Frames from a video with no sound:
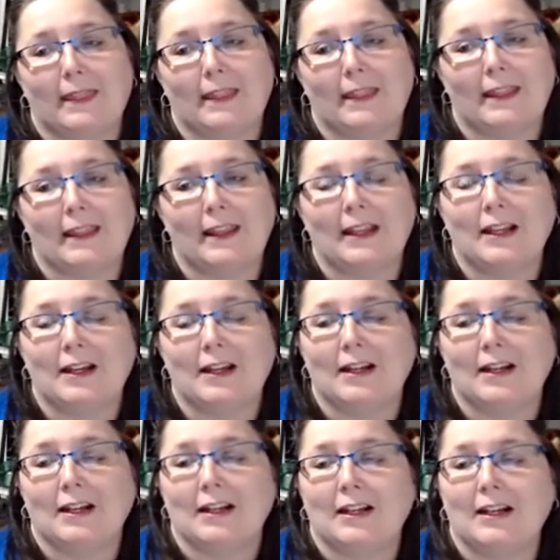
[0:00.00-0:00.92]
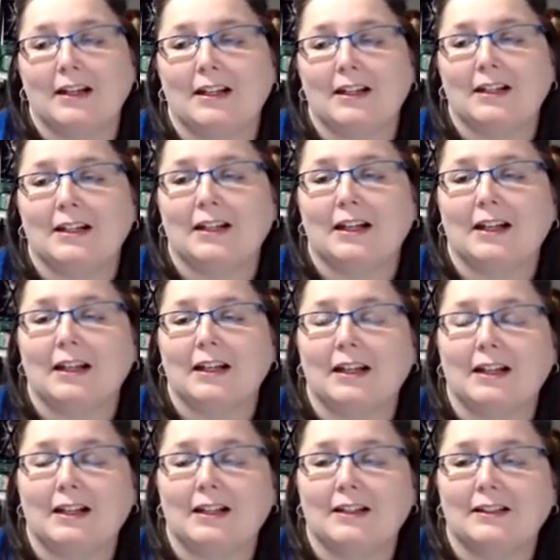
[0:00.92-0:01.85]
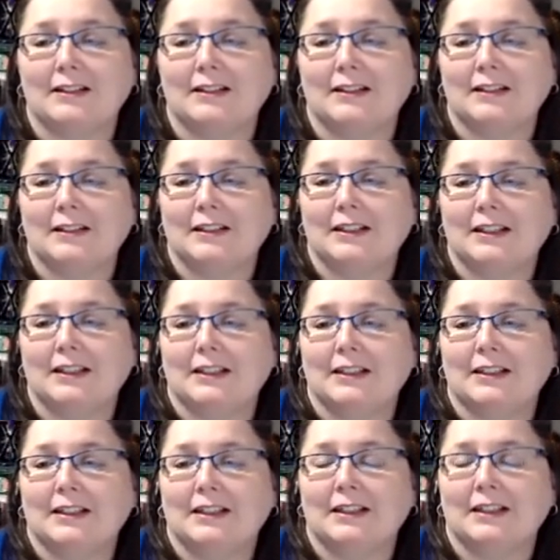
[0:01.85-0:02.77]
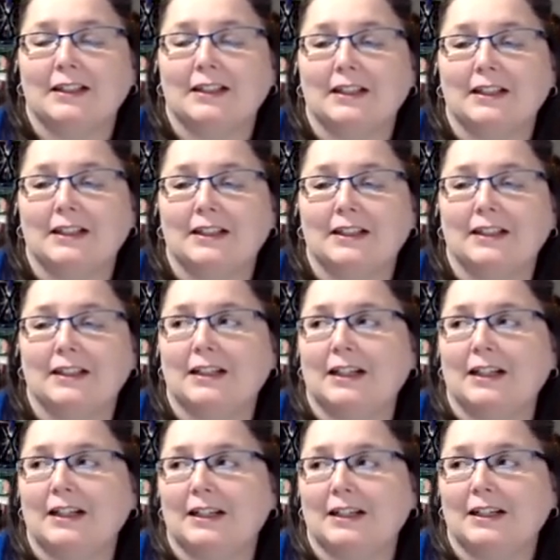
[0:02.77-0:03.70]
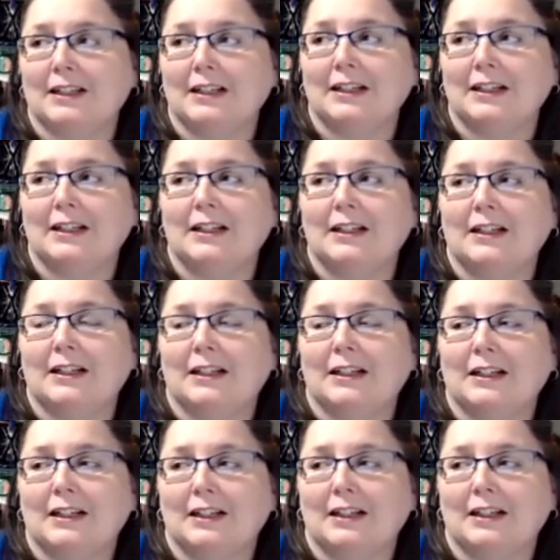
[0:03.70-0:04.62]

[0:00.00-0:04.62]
No words are spoken by the person on screen.